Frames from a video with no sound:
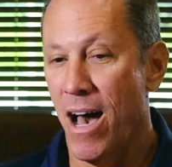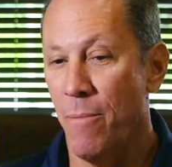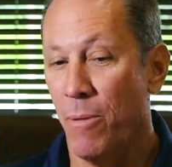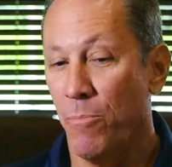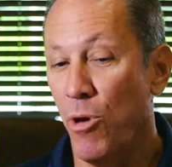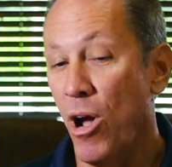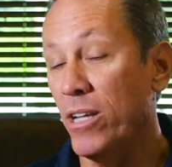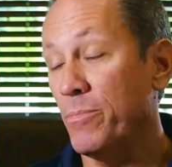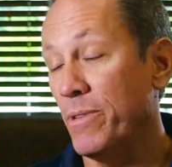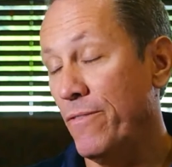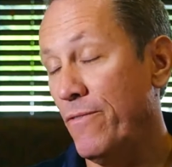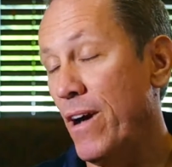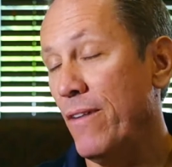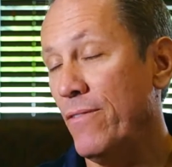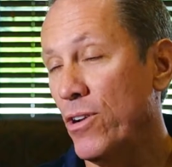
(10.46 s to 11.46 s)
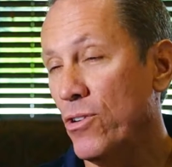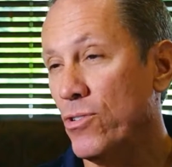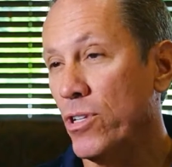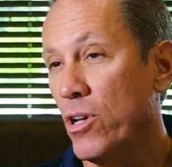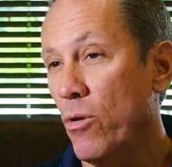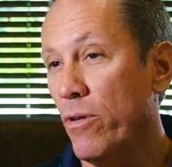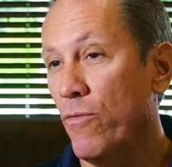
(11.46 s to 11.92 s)
Approximately 5
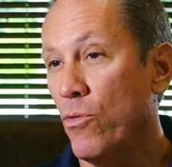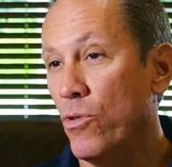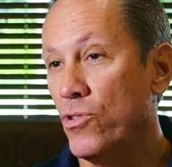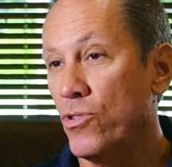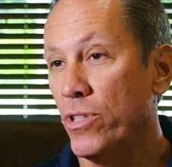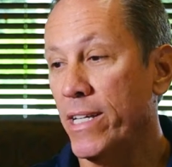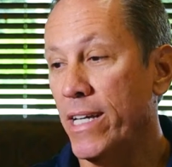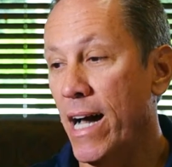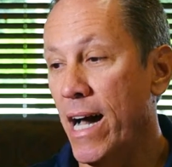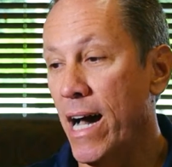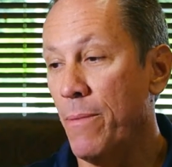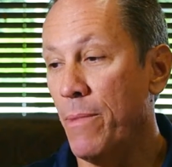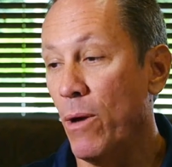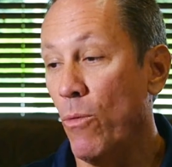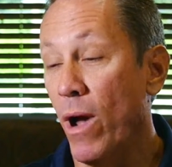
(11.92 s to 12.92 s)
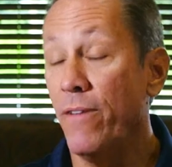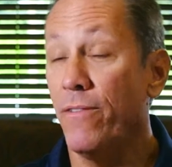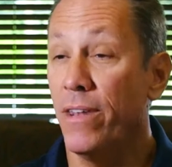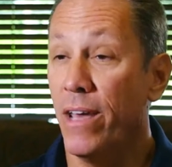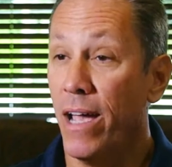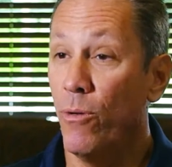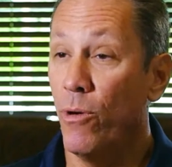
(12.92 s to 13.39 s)
years ago, unfortunately, my
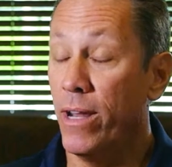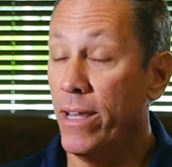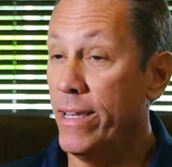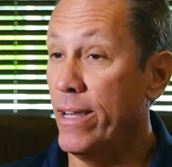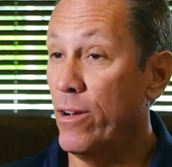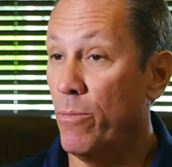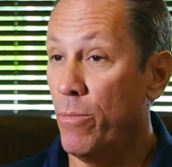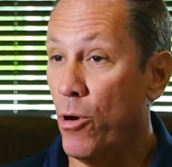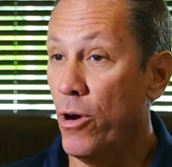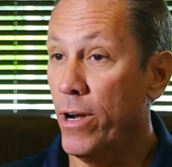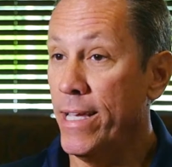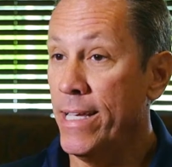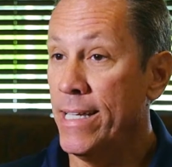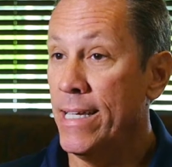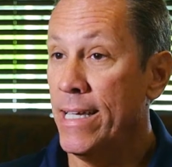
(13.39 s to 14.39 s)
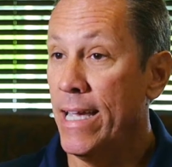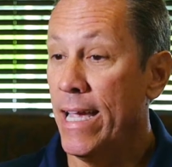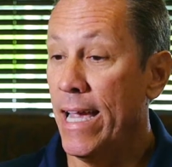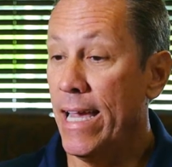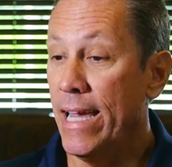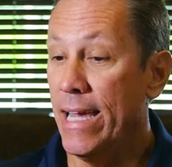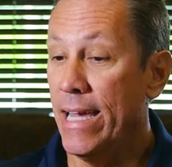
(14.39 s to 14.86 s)
wife and I were at a dinner party
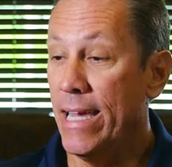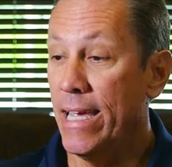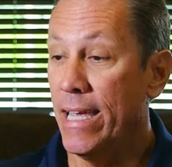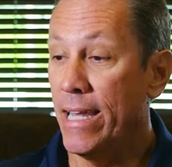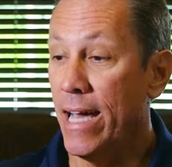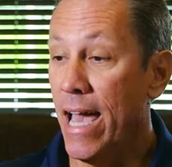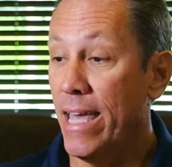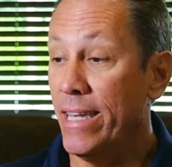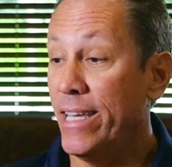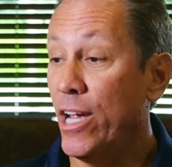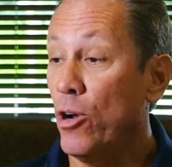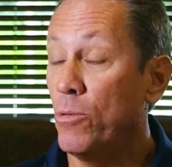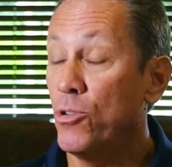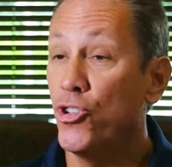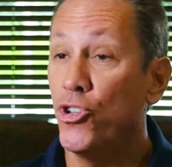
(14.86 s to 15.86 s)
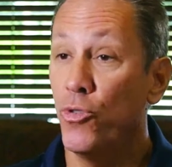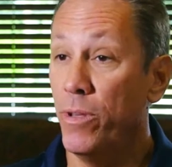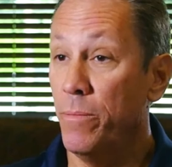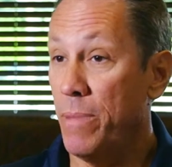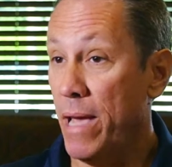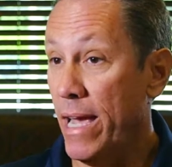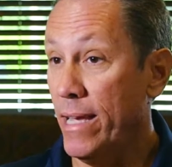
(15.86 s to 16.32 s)
and I had terrible
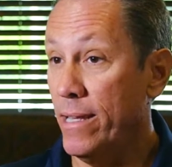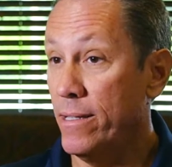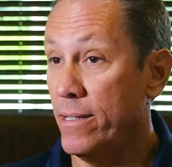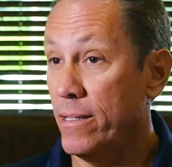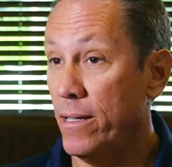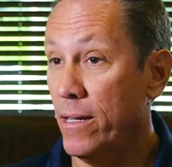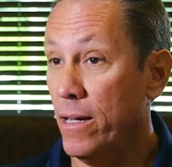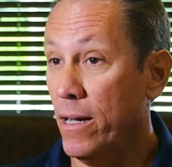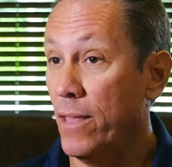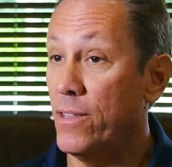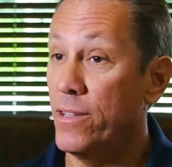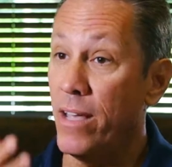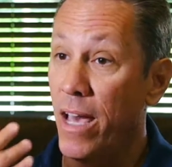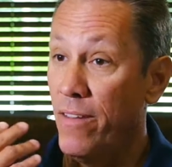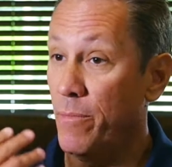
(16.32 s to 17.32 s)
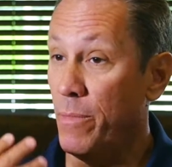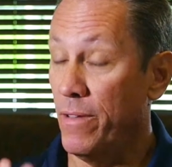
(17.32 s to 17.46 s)
shooting pains on the side of my